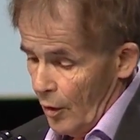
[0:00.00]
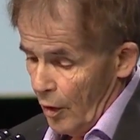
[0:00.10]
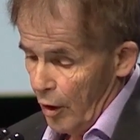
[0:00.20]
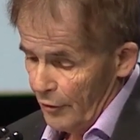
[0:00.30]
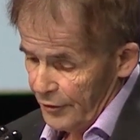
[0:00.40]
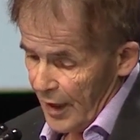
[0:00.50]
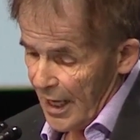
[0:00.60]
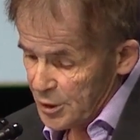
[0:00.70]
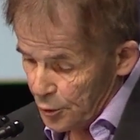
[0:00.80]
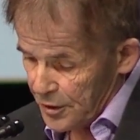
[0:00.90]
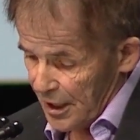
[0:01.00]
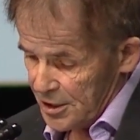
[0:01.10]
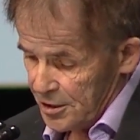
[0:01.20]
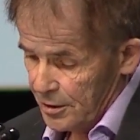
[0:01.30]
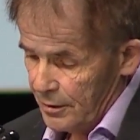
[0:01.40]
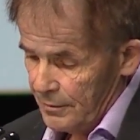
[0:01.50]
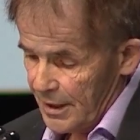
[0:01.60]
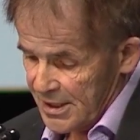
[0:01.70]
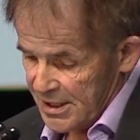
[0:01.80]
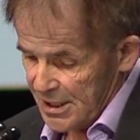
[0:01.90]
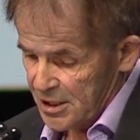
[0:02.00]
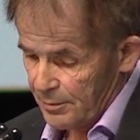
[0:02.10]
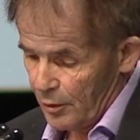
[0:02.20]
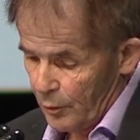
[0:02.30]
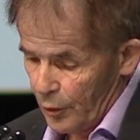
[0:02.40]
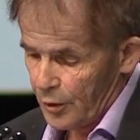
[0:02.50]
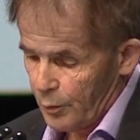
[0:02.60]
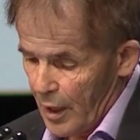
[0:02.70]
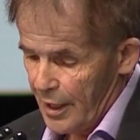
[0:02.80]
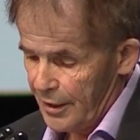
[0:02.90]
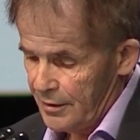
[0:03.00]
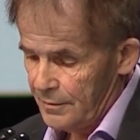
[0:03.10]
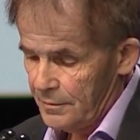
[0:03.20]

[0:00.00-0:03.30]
of education accessible worldwide